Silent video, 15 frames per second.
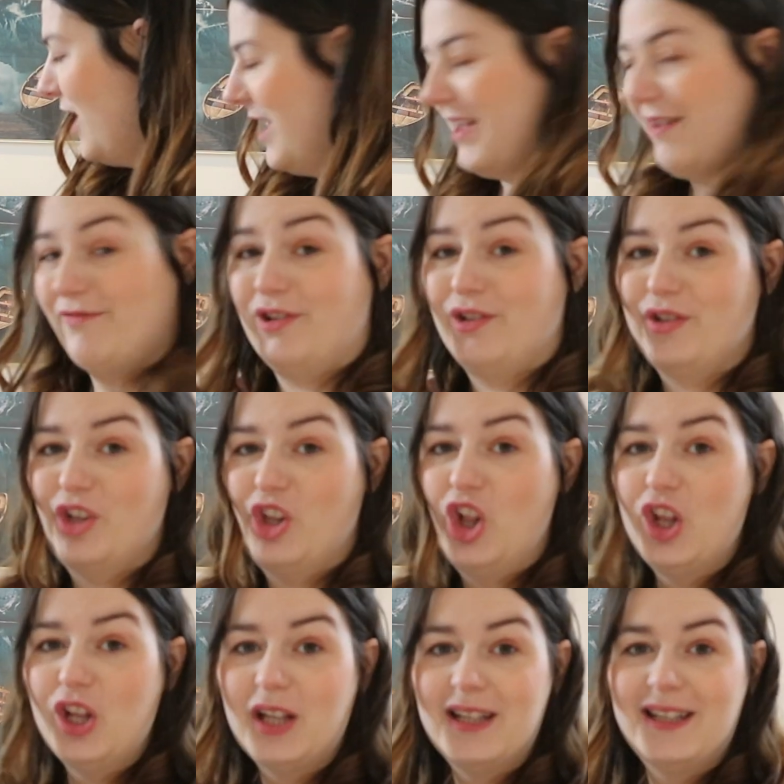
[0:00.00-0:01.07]
you hear that rustle?
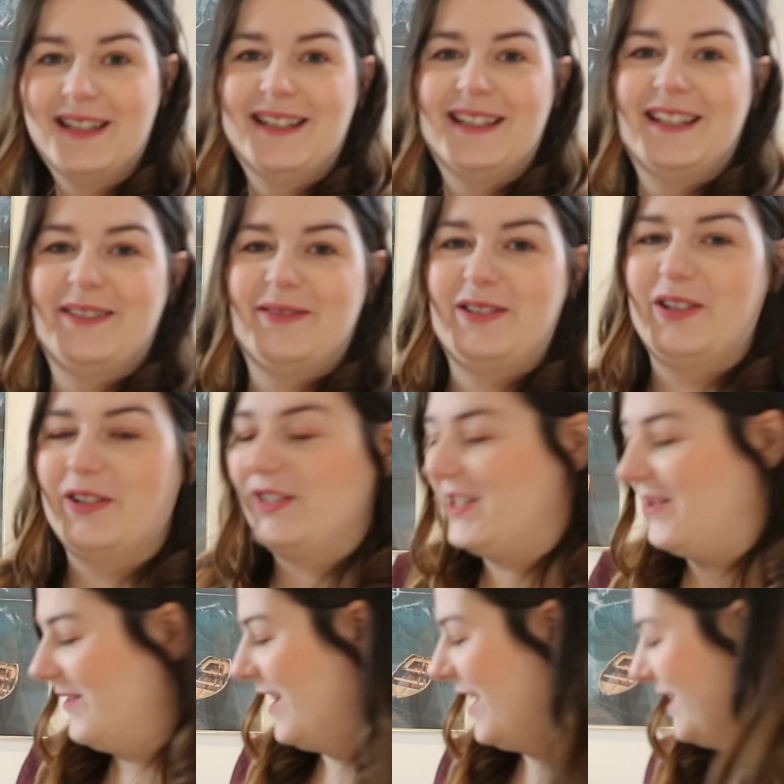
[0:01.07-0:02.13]
You'll
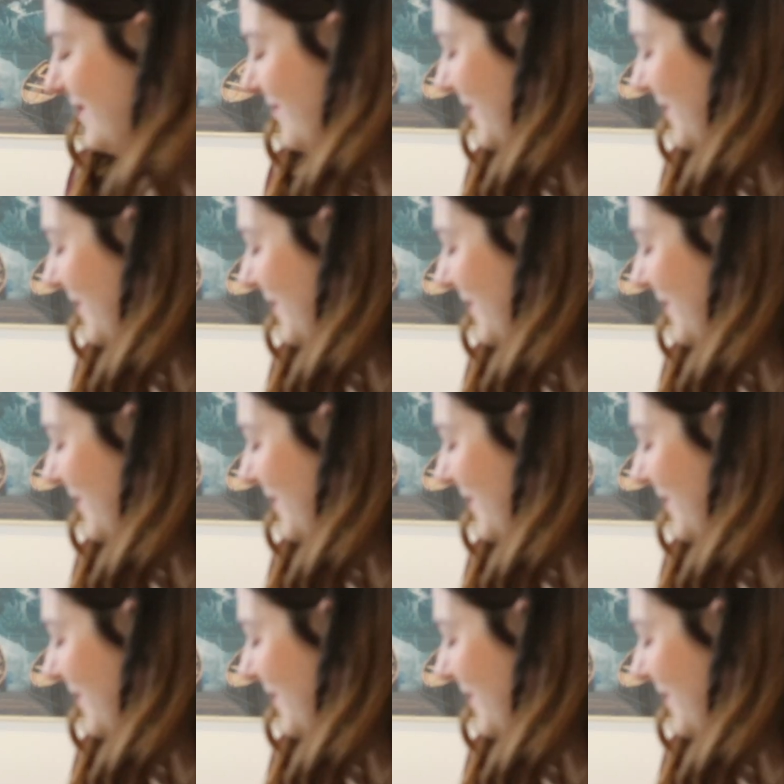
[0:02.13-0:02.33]
see what that is